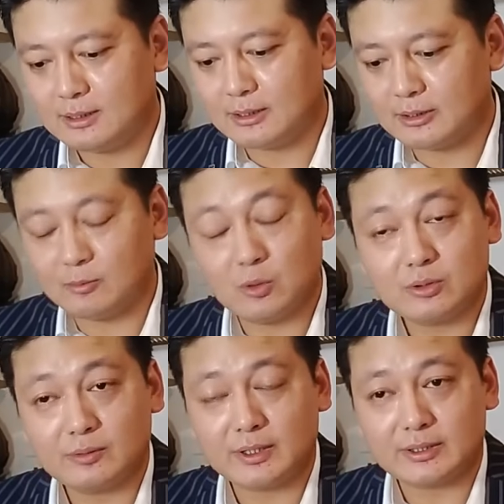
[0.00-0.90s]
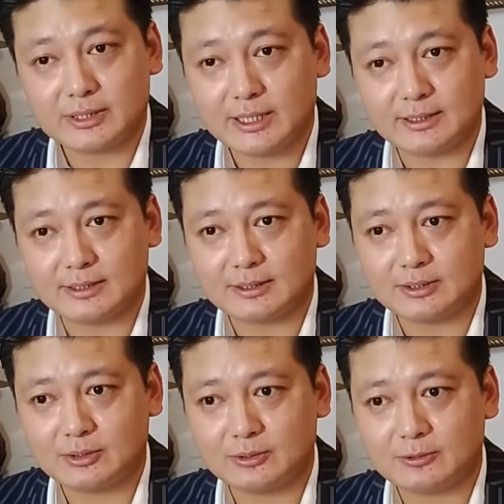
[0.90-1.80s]
most of their seats.
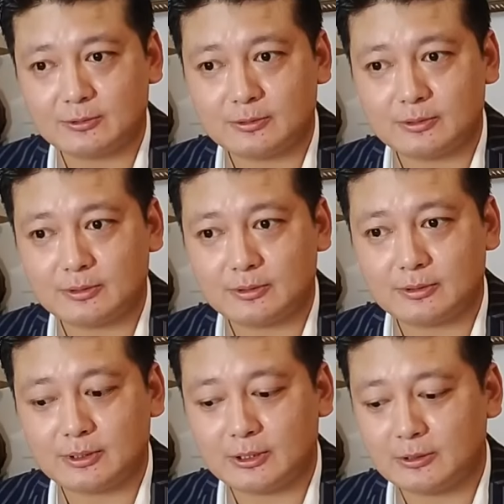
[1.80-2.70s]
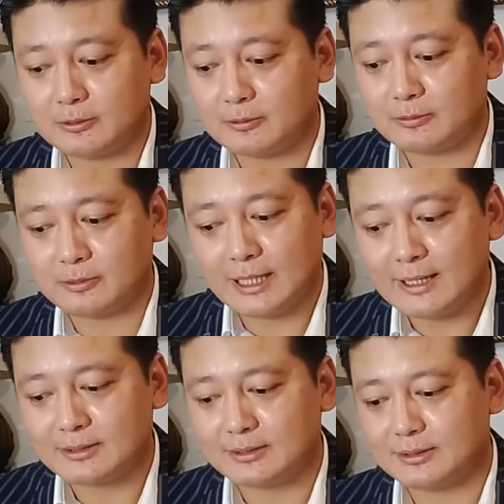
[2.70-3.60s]
So,
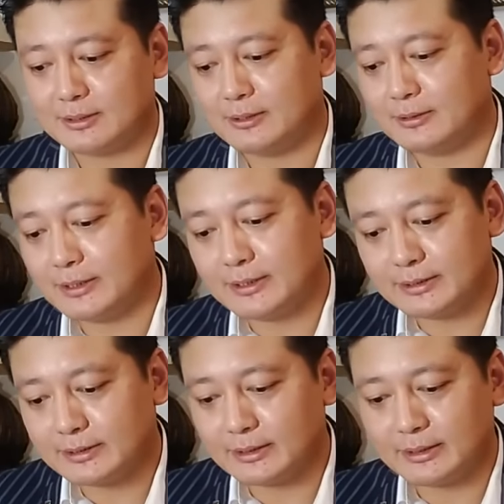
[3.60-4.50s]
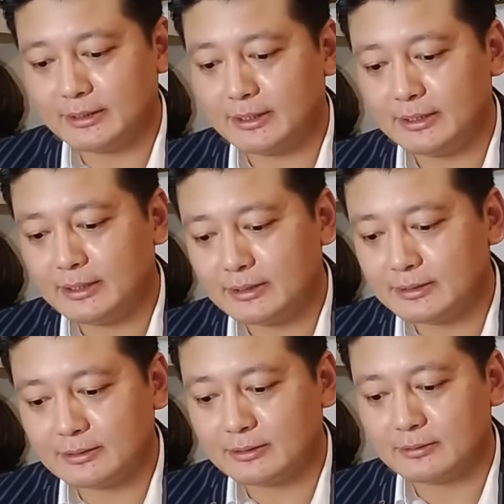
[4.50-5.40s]
yes, it is. India is
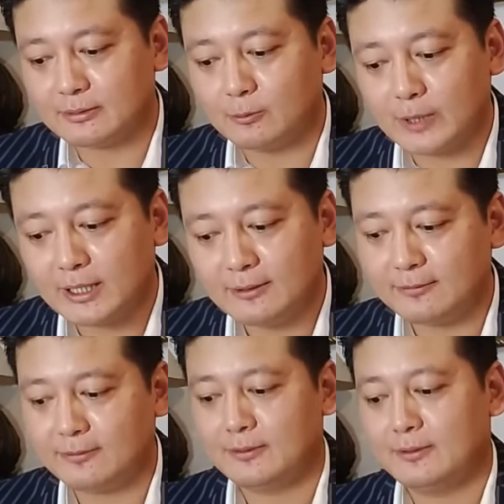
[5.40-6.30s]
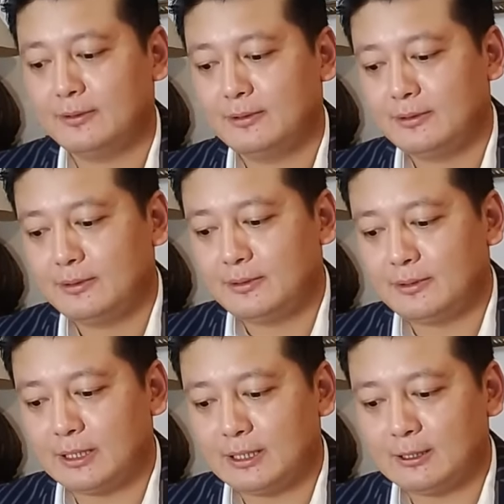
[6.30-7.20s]
a wave
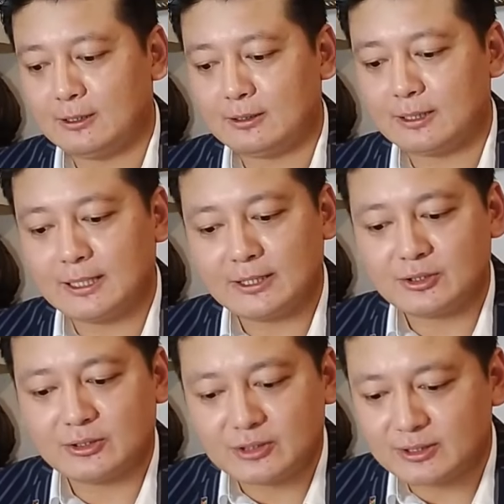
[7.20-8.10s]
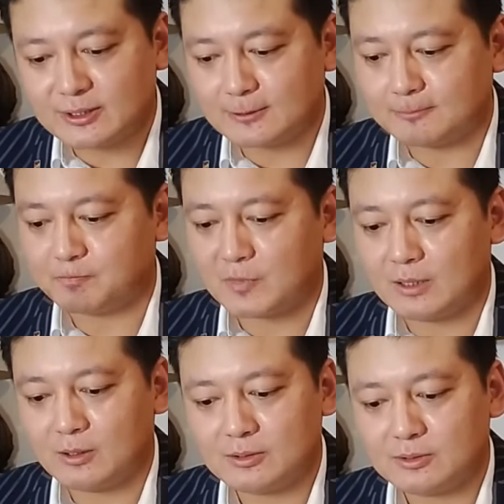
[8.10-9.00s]
election system,
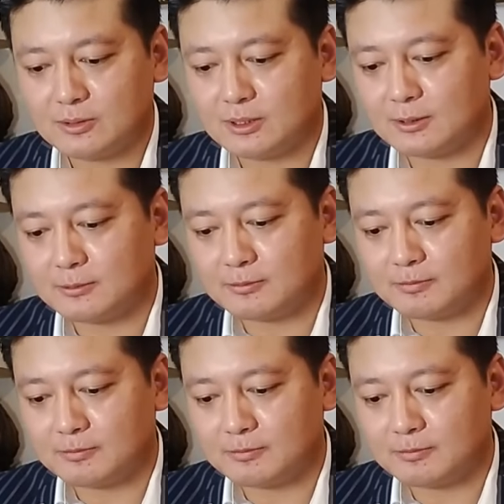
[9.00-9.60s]
and also,